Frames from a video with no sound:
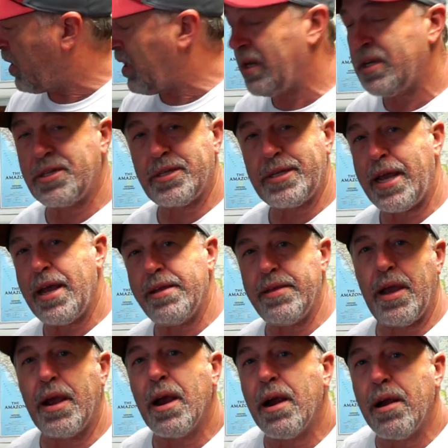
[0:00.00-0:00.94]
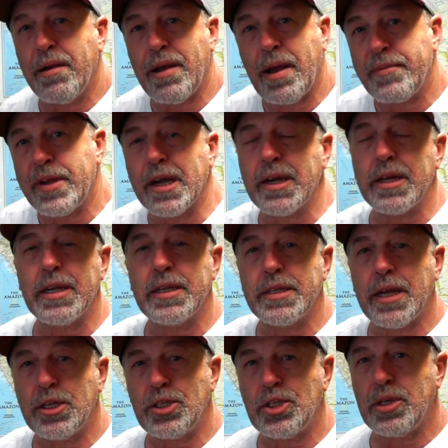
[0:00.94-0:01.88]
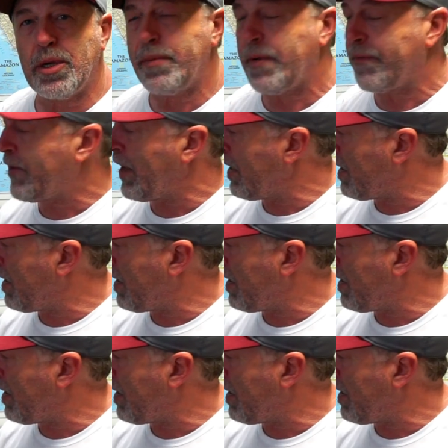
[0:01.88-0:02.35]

going to stay in there. I'm not going to touch them. If they